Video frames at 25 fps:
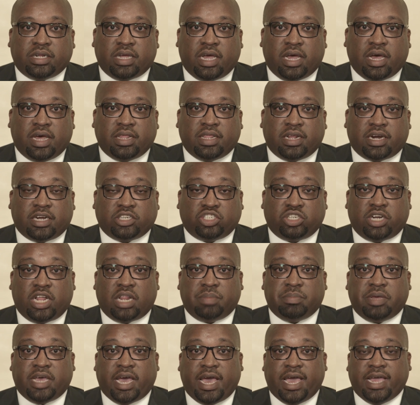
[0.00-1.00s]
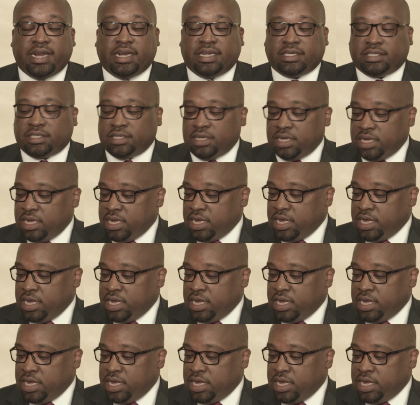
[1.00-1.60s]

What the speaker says: the rationale behind it.